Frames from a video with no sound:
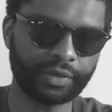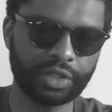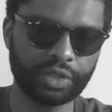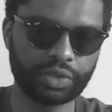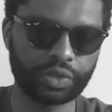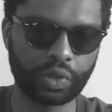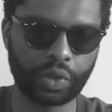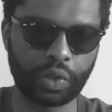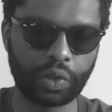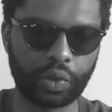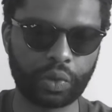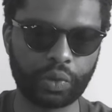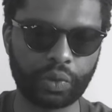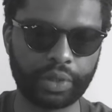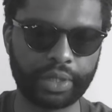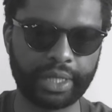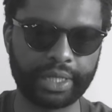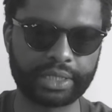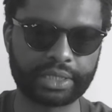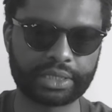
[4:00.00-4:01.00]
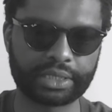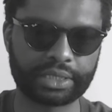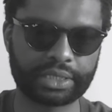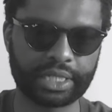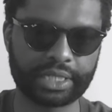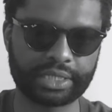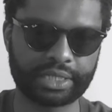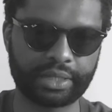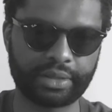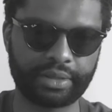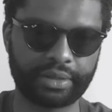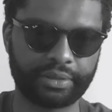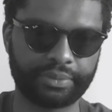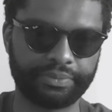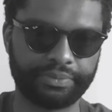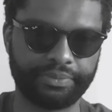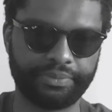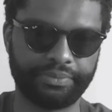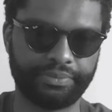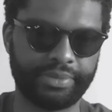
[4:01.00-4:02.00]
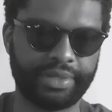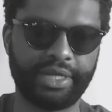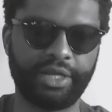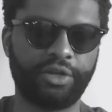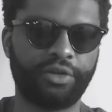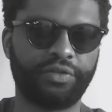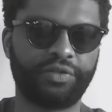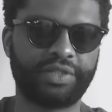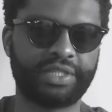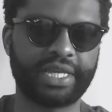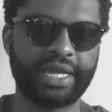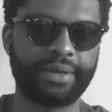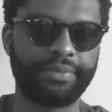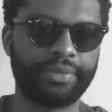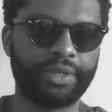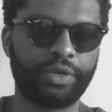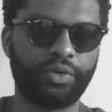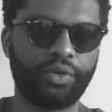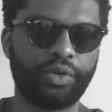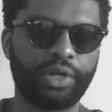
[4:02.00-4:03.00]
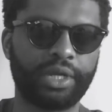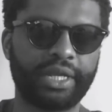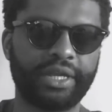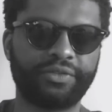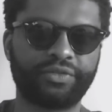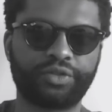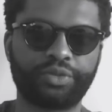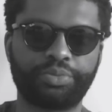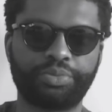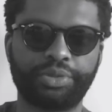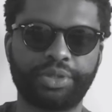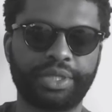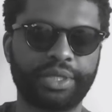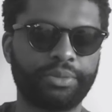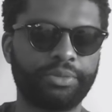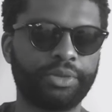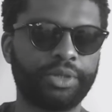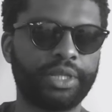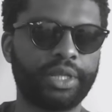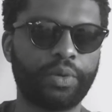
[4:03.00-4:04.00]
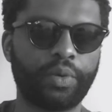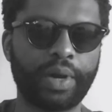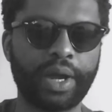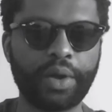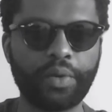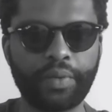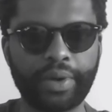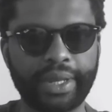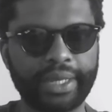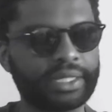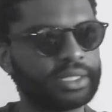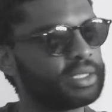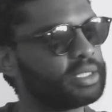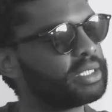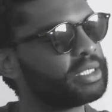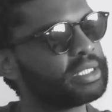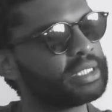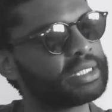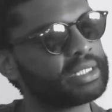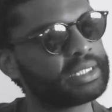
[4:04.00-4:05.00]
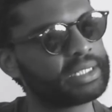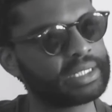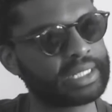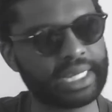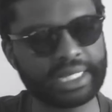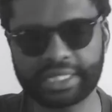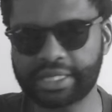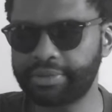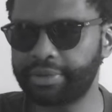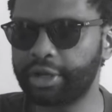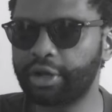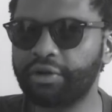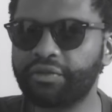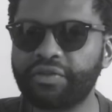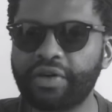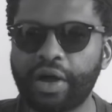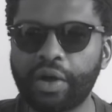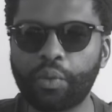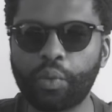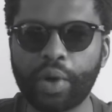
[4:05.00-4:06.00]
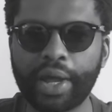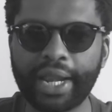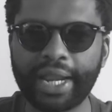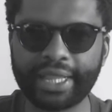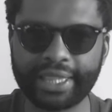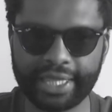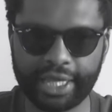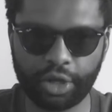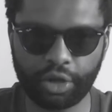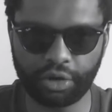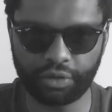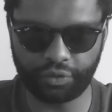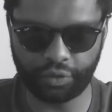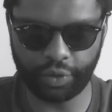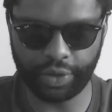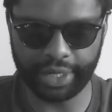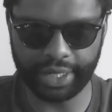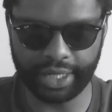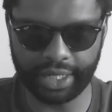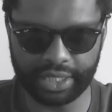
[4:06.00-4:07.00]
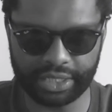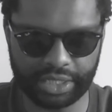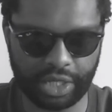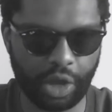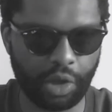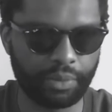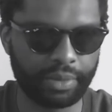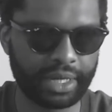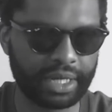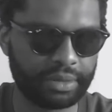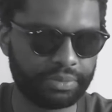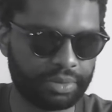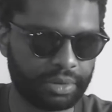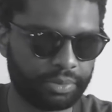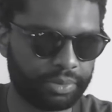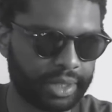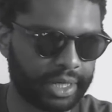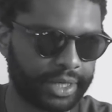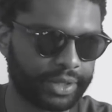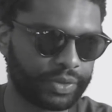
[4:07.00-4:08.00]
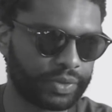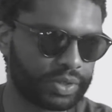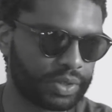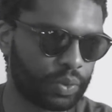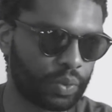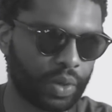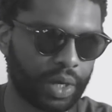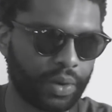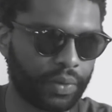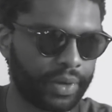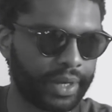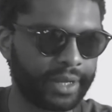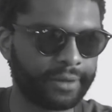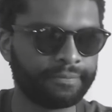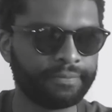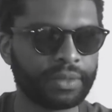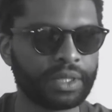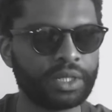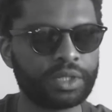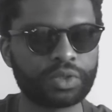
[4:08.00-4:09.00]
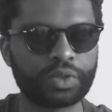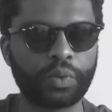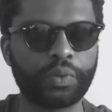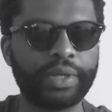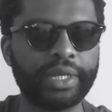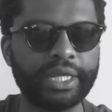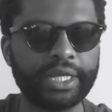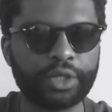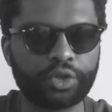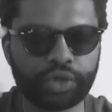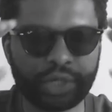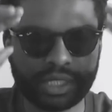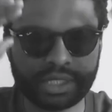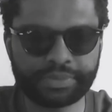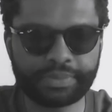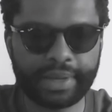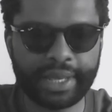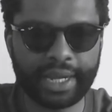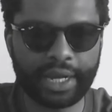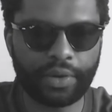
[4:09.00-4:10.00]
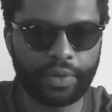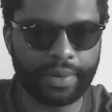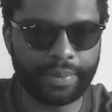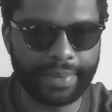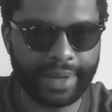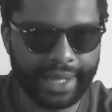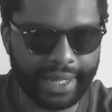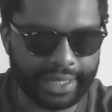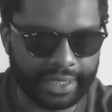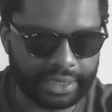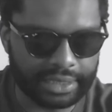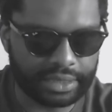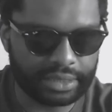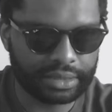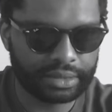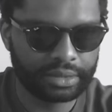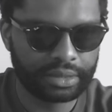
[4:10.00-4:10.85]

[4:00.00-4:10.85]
so it's just a matter of time that we're gonna have to put them on the Huawei's. It's just a matter of what are they offering us, how many people are using Huawei. So we need to expand our minds.